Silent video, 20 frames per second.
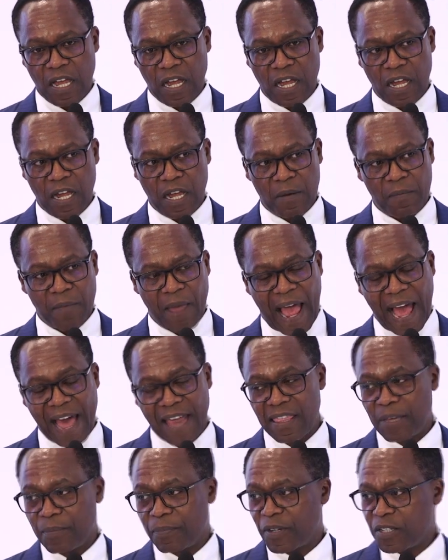At
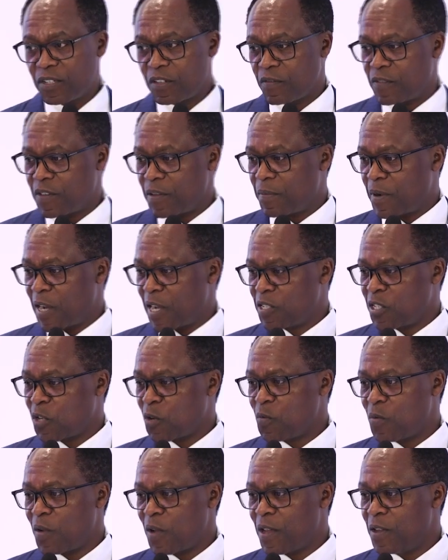the point of the
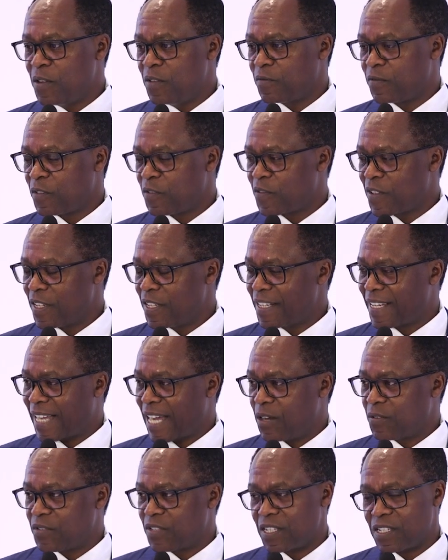merger, we were in 15
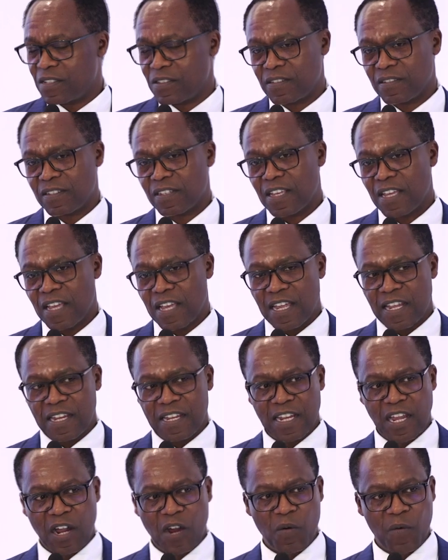counties.
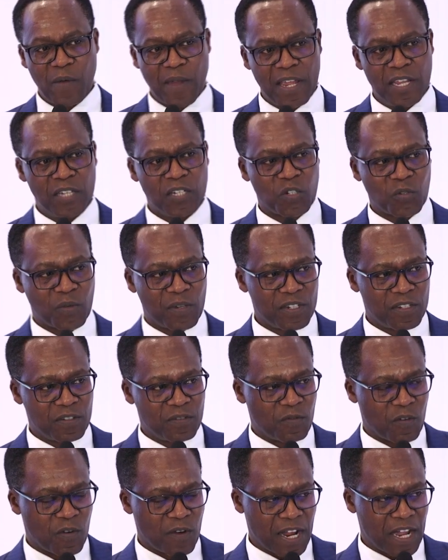Now we're in
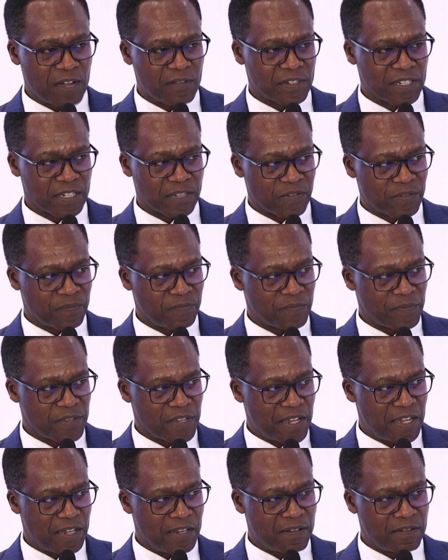24 counties.
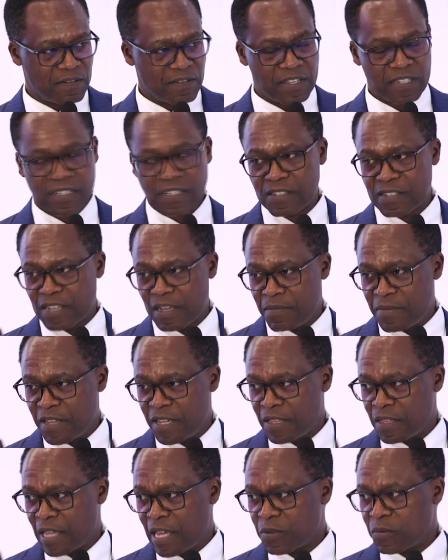And this is
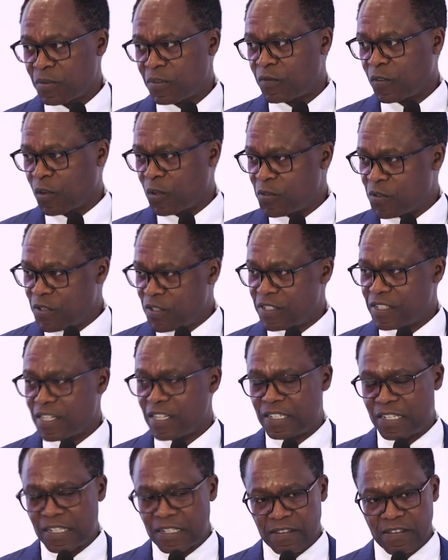something that we've
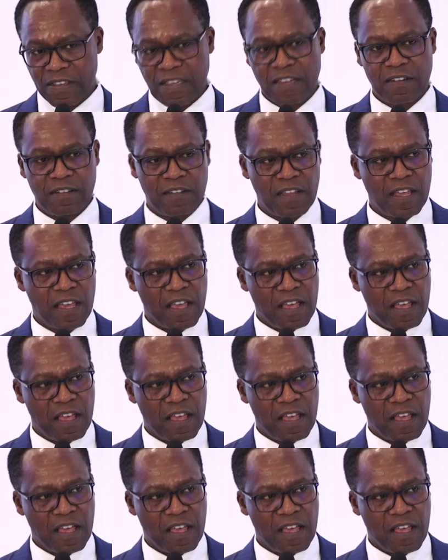consistently said.